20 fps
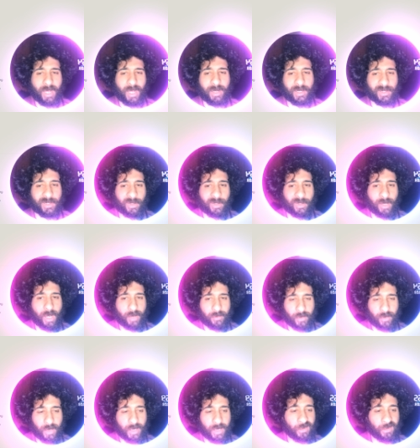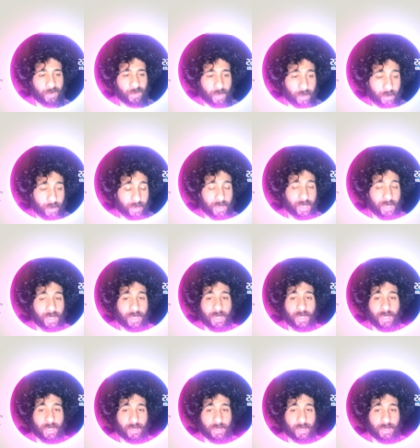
and it's going to have great utility,